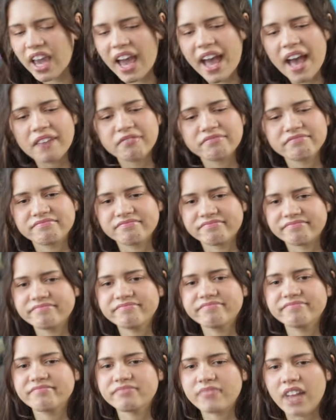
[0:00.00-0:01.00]
Yeah,
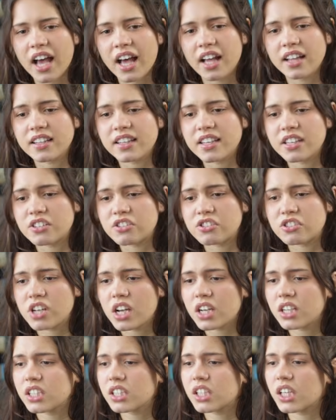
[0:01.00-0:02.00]
I'll
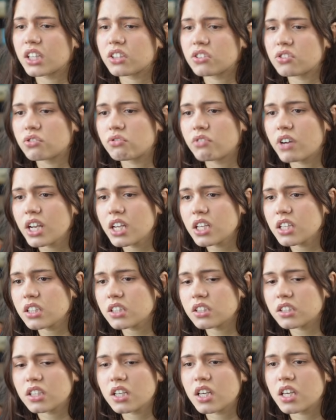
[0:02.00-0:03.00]
inject it straight
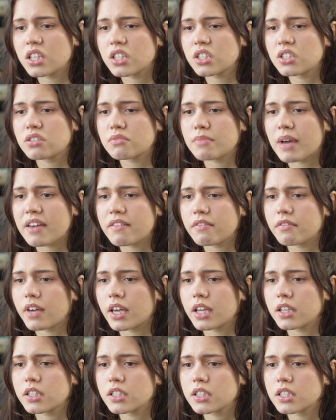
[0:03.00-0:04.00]
into my
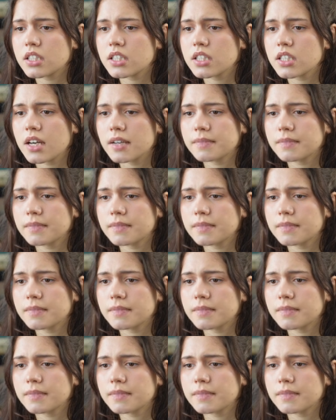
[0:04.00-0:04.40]
veins.